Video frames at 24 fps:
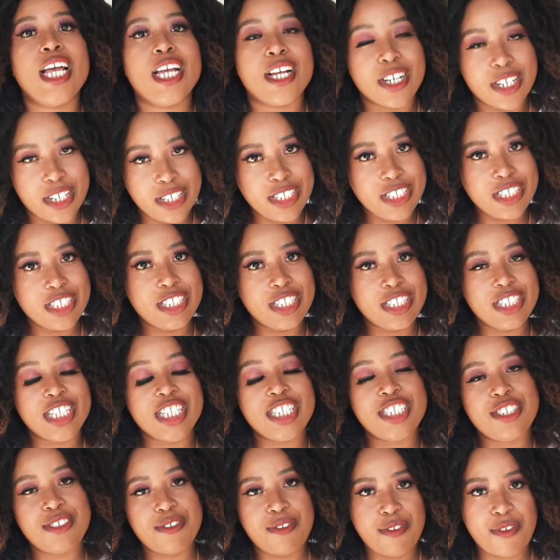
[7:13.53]
Google
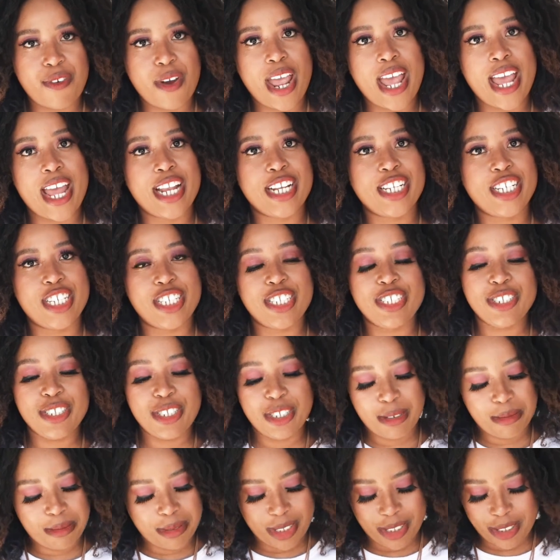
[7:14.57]
is your friend,
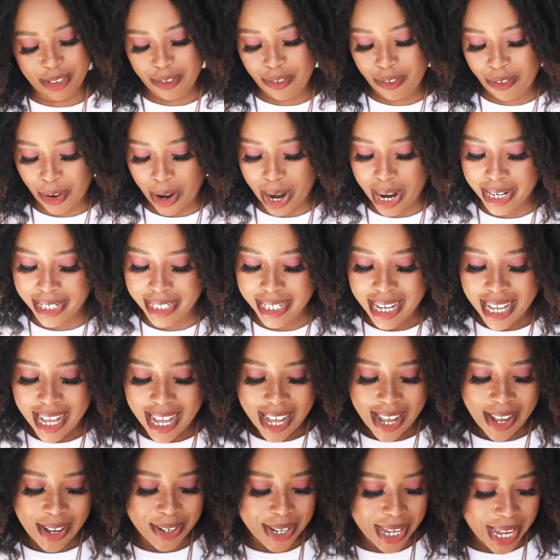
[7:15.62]
YouTube is your friend.
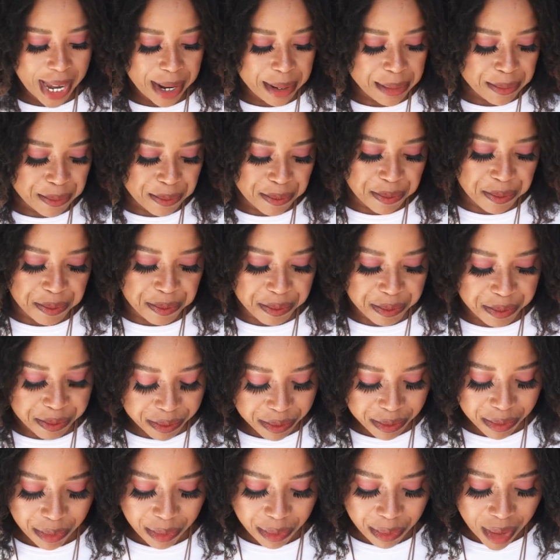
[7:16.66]
Okay,
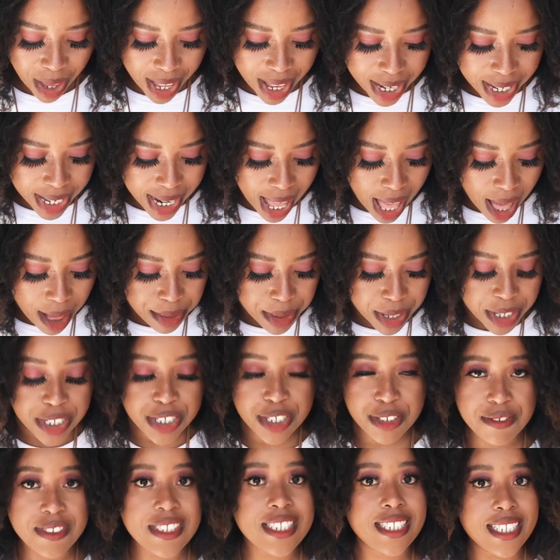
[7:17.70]
and now that
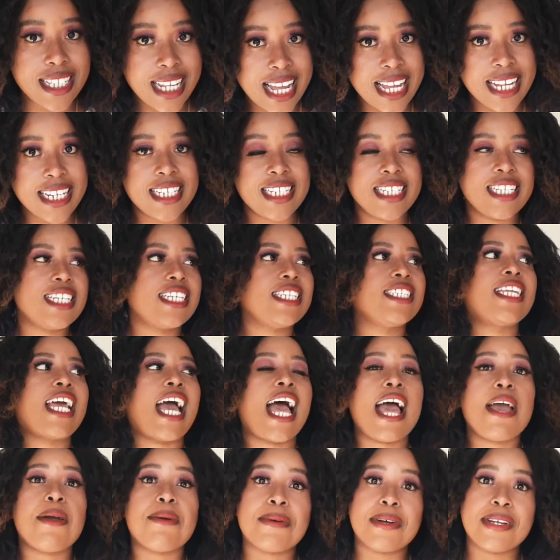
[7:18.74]
you've studied,
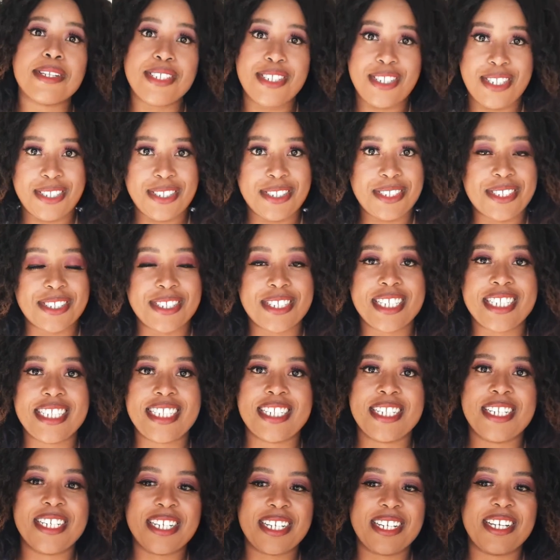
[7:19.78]
I want you to
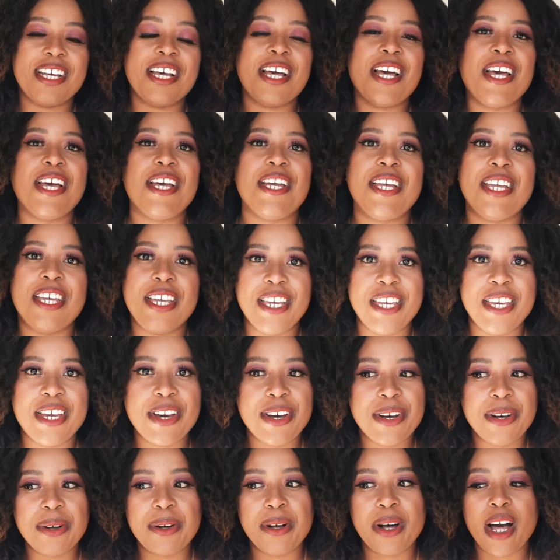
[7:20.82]
consider
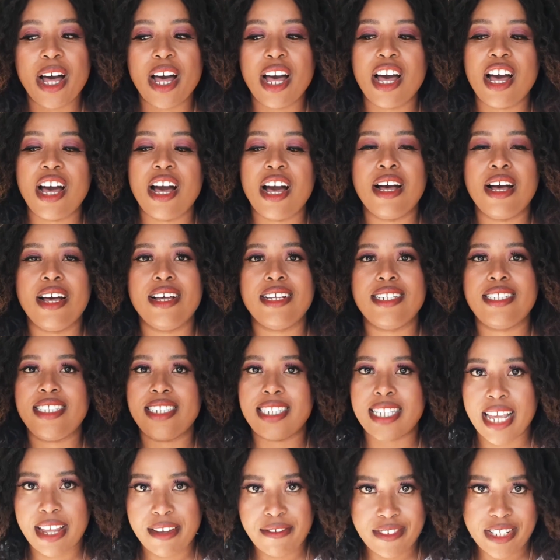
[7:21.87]
your
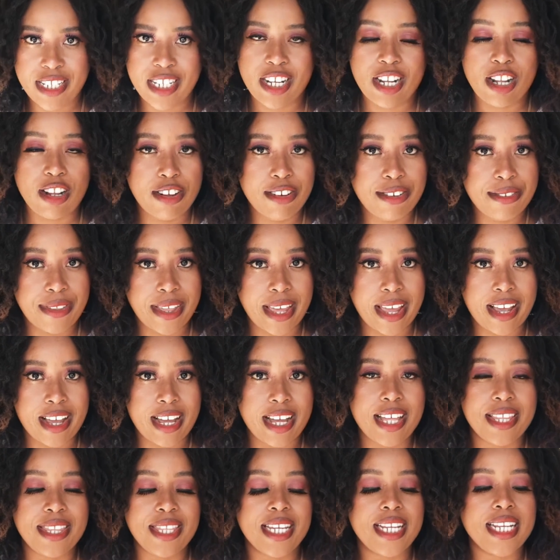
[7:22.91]
safety clothing.
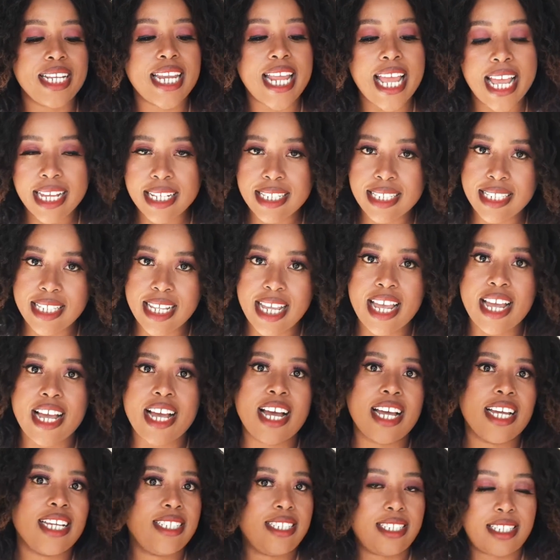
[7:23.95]
The next thing
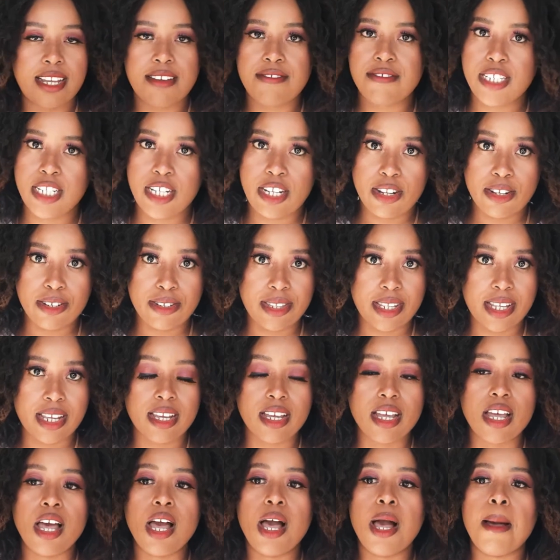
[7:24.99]
is safety clothing.
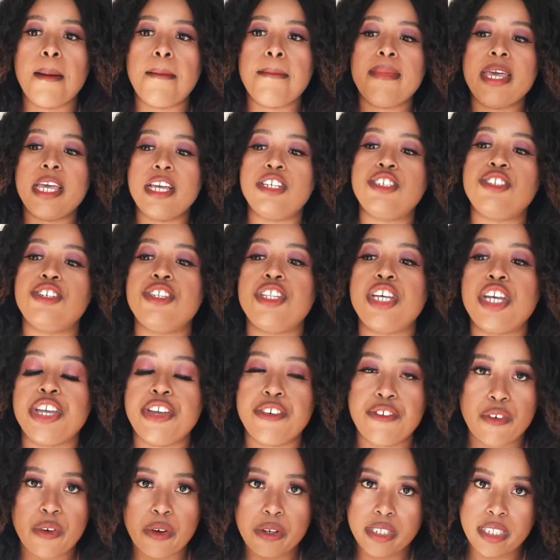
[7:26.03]
Make sure that
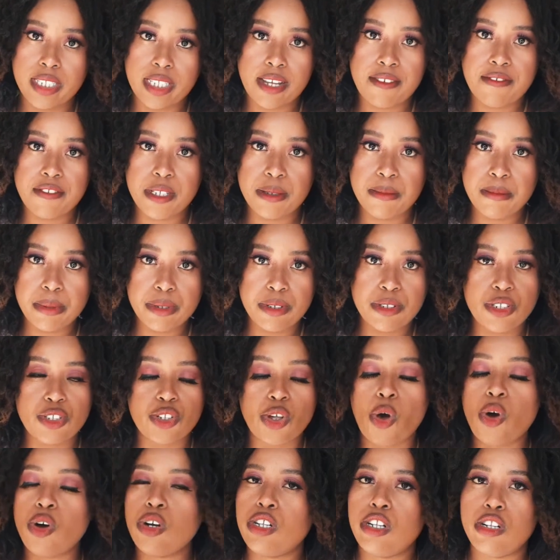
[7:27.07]
you've got safety boots
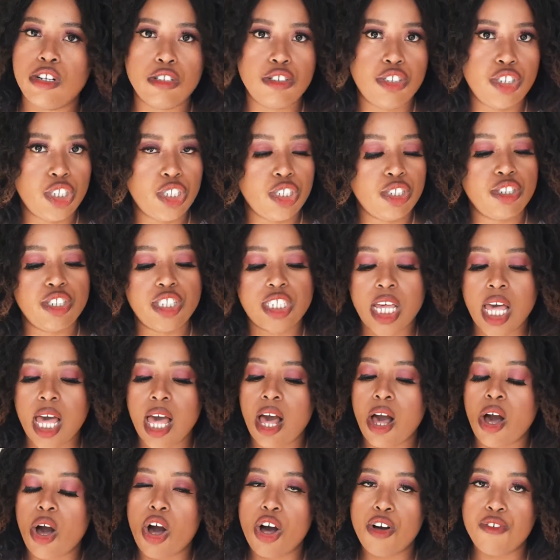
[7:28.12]
or closed shoes,
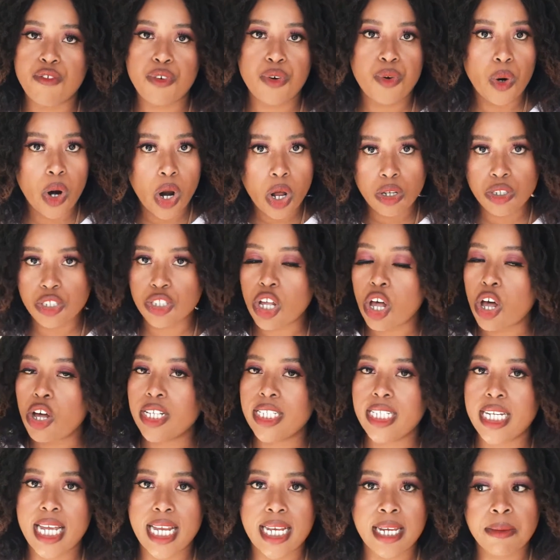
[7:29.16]
overalls or
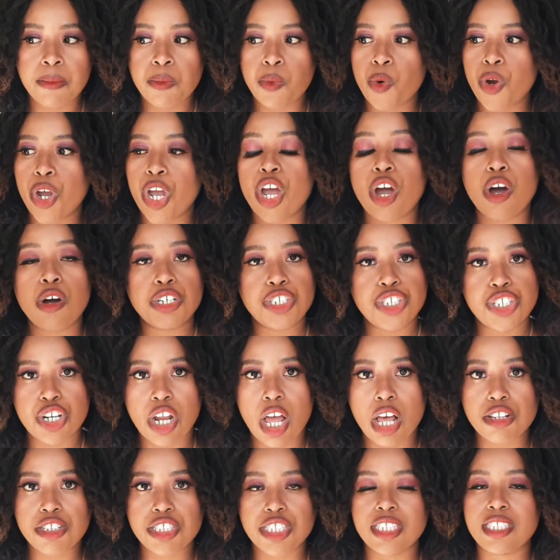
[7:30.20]
denim wear or
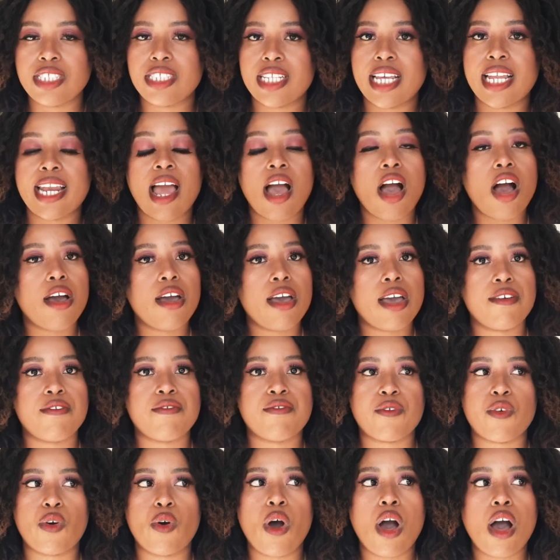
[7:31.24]
trousers that are
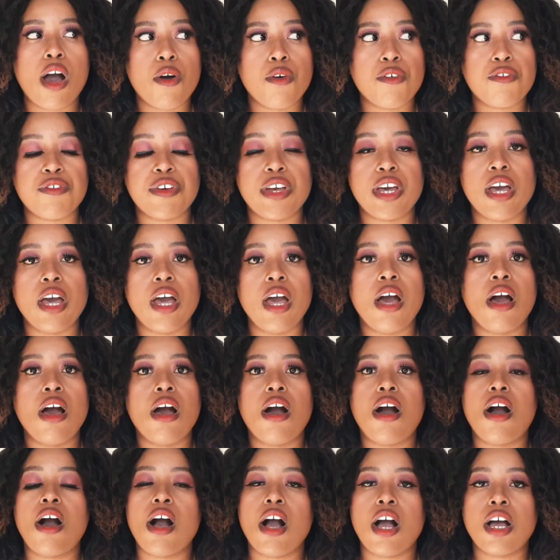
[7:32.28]
of a
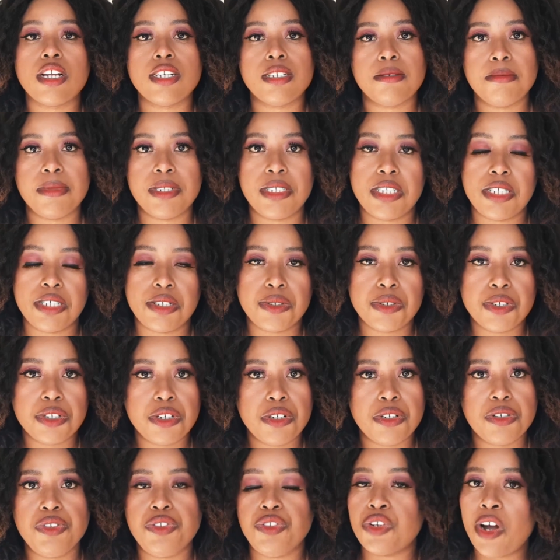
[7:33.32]
hard
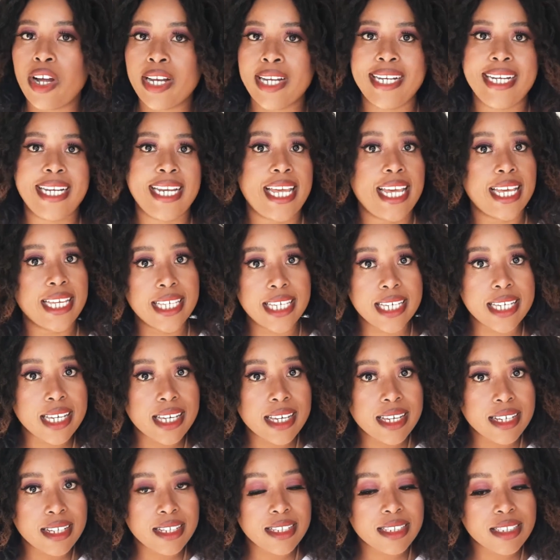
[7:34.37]
material, not
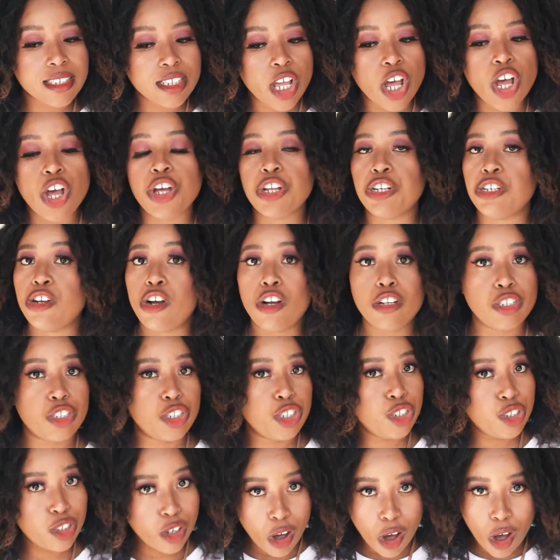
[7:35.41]
leggings, not
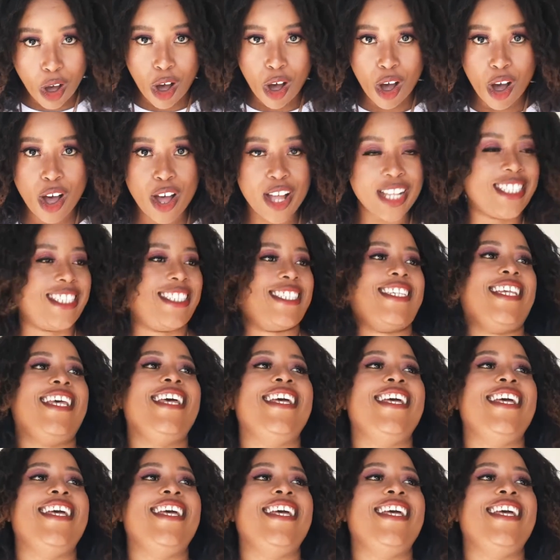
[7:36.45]
shorts,